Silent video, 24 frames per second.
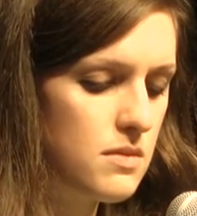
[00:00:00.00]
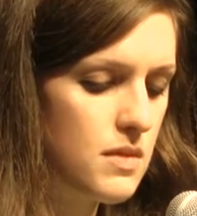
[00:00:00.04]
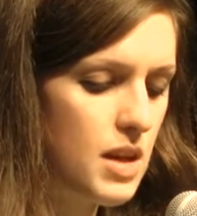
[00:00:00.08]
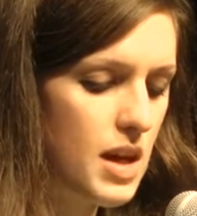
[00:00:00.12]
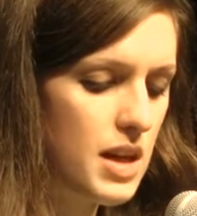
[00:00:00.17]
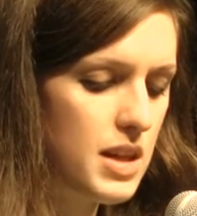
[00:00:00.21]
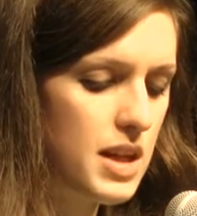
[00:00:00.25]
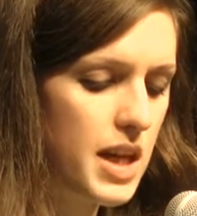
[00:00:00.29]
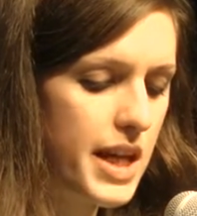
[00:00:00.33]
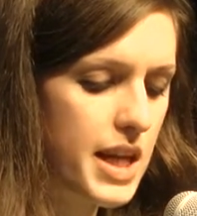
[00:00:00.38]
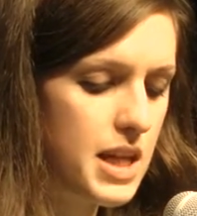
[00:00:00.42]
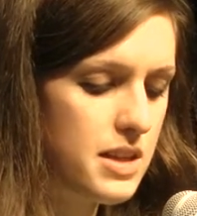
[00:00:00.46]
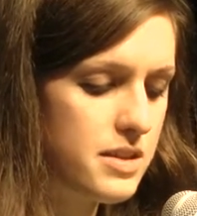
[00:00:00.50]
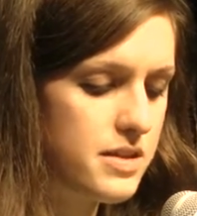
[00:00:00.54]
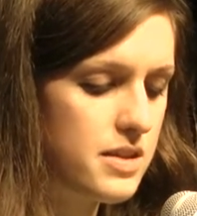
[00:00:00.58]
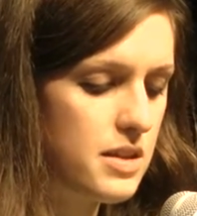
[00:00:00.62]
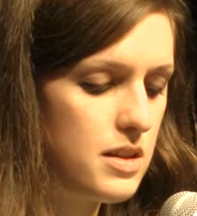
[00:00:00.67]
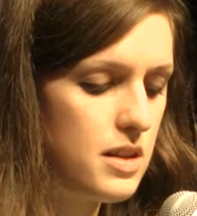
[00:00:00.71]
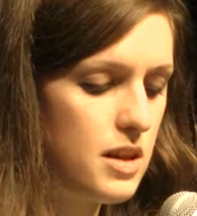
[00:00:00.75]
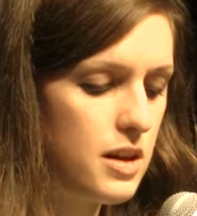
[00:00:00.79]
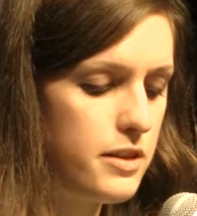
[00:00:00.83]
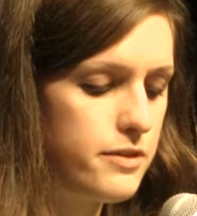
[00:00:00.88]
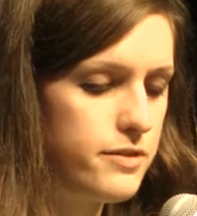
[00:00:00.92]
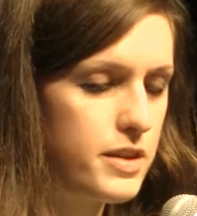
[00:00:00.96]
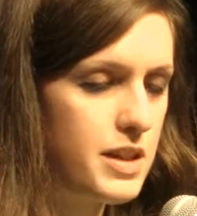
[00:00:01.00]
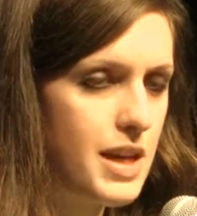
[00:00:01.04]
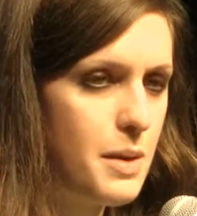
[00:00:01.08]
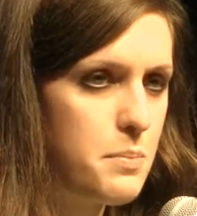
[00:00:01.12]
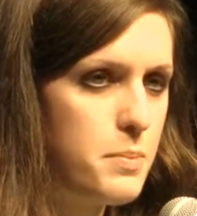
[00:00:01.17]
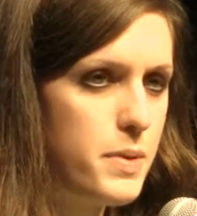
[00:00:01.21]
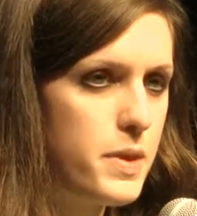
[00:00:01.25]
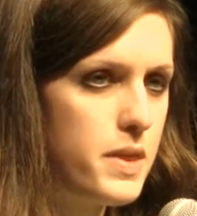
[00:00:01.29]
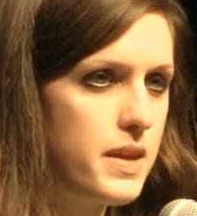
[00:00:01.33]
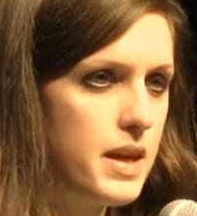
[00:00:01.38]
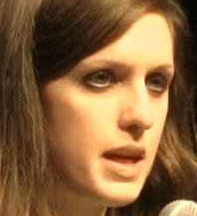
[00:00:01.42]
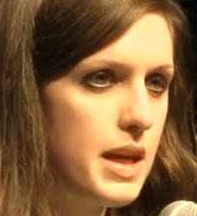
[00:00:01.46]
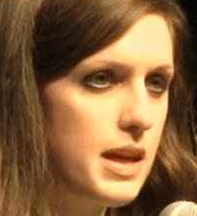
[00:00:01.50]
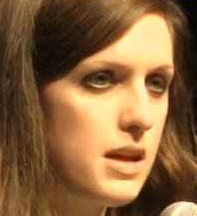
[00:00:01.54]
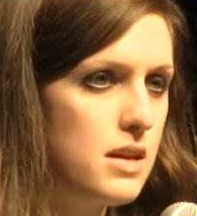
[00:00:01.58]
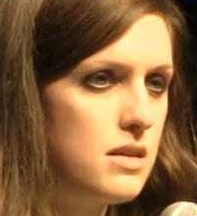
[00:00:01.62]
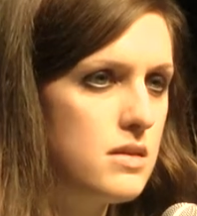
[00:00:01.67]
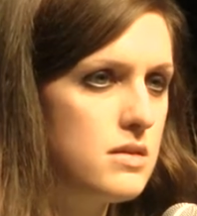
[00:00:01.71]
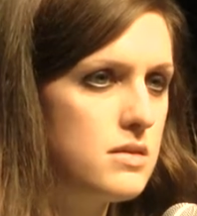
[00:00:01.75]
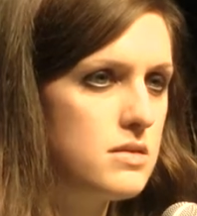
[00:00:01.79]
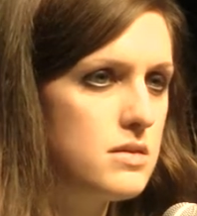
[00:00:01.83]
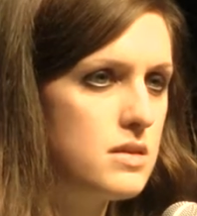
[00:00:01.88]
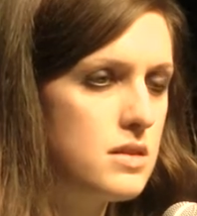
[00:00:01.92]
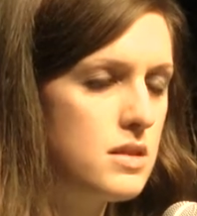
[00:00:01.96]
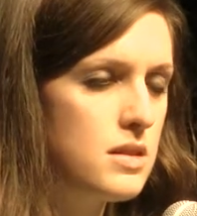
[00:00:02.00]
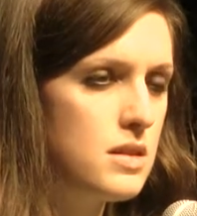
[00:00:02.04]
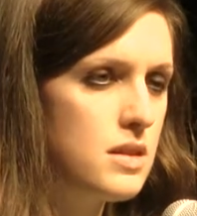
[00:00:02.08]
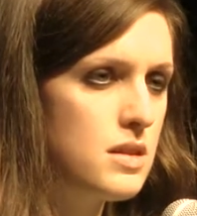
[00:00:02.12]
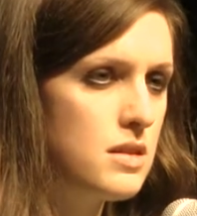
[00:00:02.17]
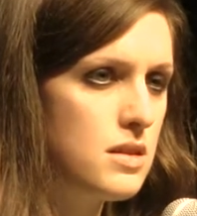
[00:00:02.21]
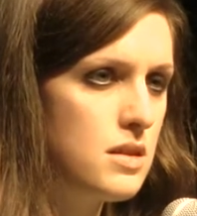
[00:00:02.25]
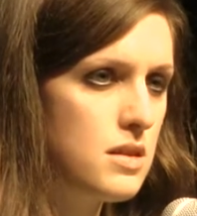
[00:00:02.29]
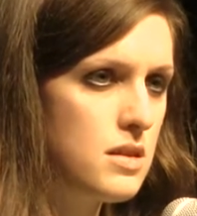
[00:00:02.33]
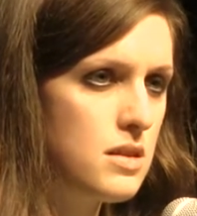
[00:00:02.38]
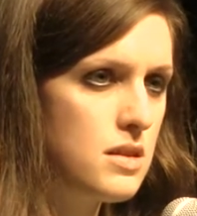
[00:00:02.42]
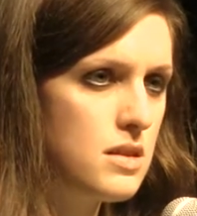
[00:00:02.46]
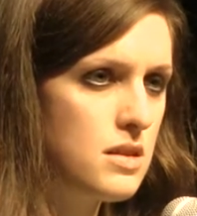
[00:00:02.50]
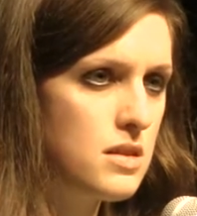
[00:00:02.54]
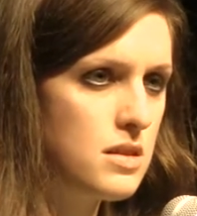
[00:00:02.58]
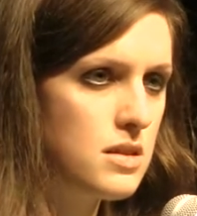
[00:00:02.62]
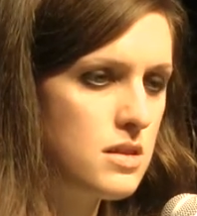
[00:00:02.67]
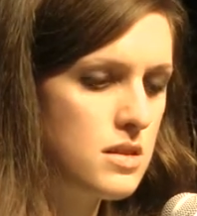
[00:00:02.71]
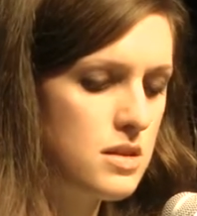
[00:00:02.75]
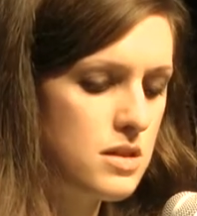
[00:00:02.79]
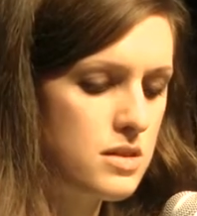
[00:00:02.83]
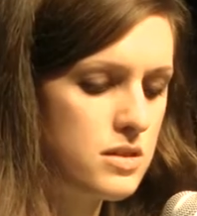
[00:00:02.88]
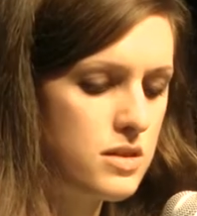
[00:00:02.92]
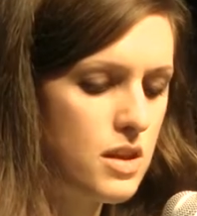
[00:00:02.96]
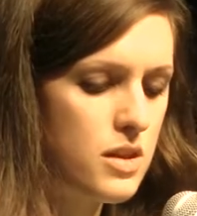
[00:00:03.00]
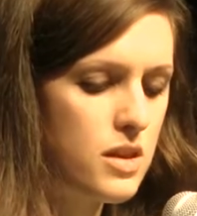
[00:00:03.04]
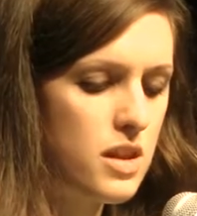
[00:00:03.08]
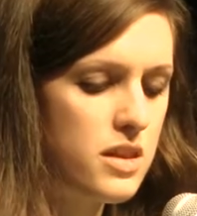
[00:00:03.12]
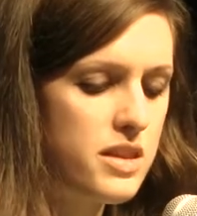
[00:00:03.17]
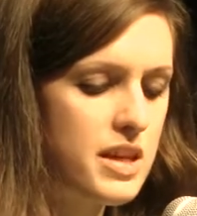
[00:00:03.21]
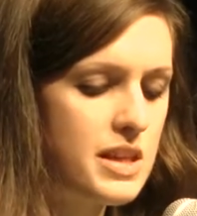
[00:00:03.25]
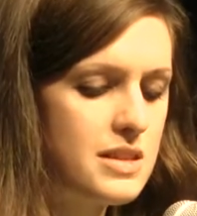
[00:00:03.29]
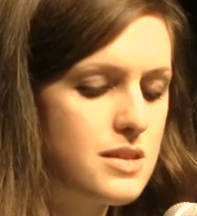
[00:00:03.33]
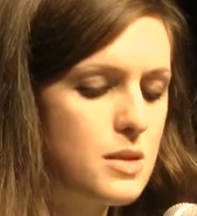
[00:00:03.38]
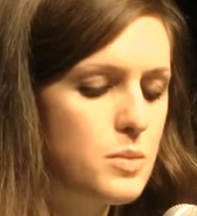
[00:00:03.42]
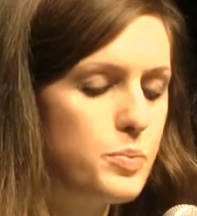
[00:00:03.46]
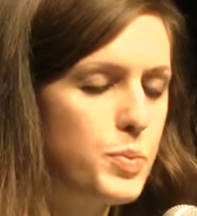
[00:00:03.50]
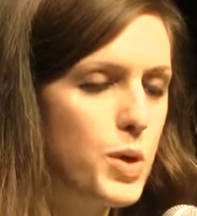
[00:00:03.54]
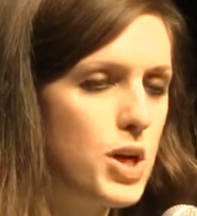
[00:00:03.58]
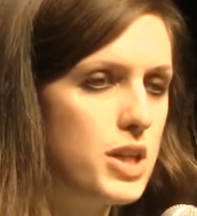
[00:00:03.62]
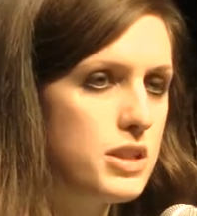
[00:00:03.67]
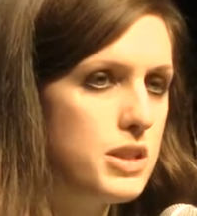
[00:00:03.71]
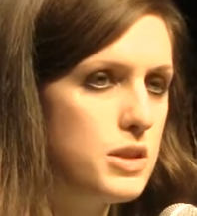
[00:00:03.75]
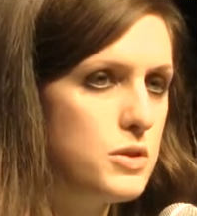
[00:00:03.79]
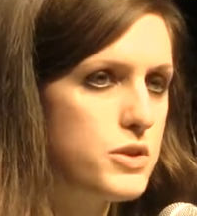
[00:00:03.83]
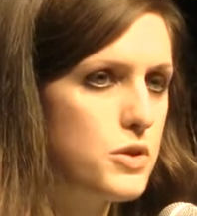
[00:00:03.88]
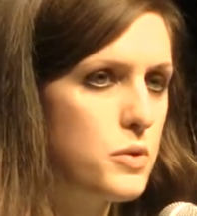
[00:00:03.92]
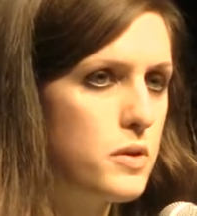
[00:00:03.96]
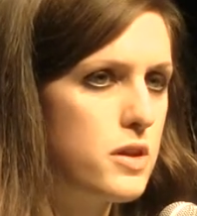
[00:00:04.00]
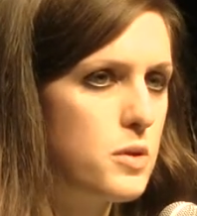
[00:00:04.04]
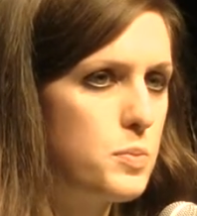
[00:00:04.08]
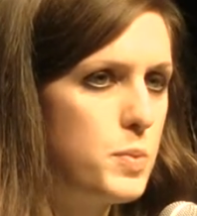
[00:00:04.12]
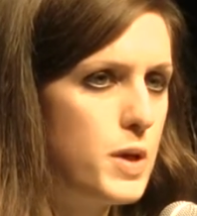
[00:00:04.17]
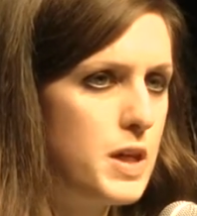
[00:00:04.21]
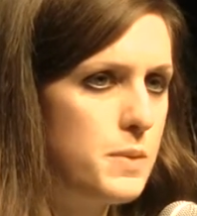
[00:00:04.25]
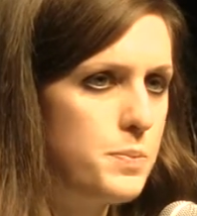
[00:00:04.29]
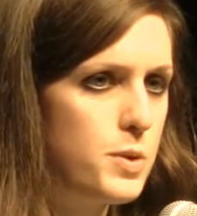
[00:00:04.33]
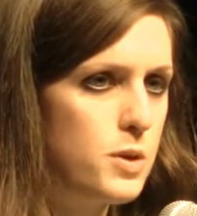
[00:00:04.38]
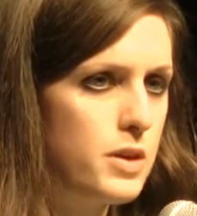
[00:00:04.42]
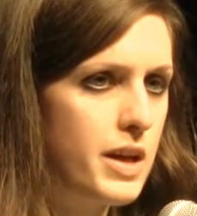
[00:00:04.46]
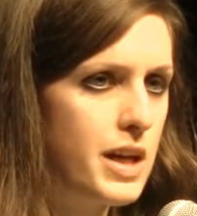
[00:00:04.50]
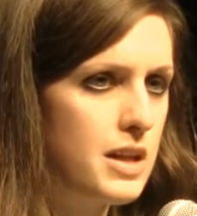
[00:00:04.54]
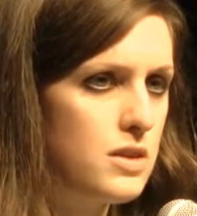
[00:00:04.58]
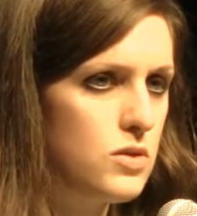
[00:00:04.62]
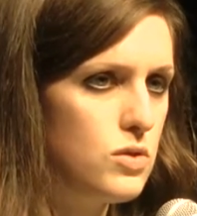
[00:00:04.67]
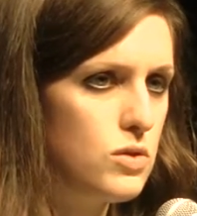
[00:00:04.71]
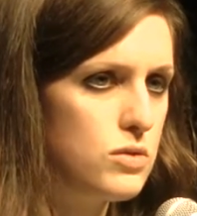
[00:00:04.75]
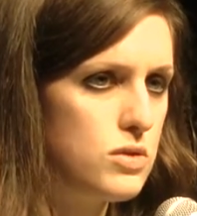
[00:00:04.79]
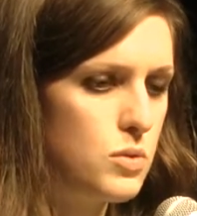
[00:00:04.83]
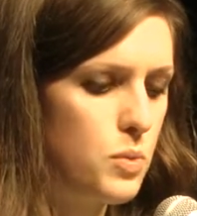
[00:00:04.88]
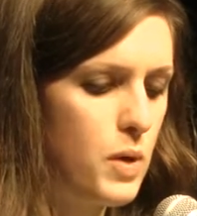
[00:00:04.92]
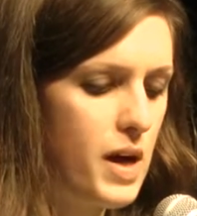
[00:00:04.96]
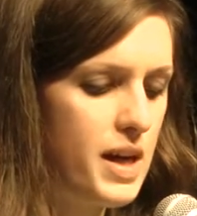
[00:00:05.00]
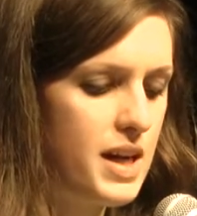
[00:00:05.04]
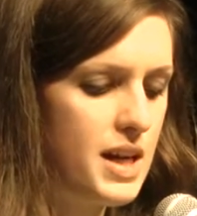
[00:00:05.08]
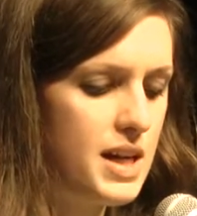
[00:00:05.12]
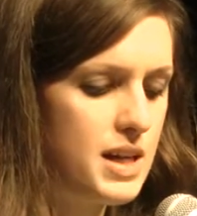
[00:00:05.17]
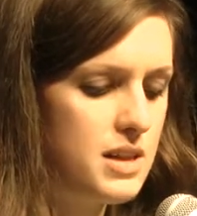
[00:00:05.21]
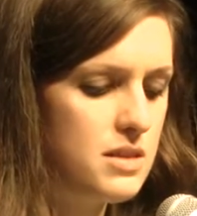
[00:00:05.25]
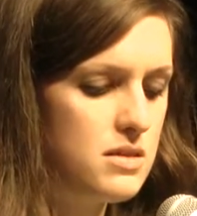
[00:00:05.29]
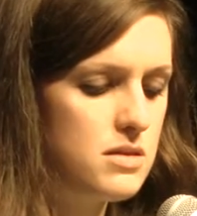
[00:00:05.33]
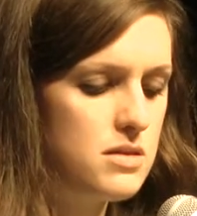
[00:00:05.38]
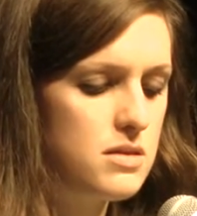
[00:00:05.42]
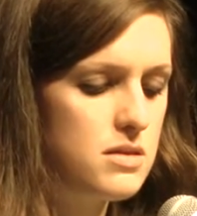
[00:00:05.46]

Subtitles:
And it eats at love and empathy. So the things that bind you to other people get gnawed away at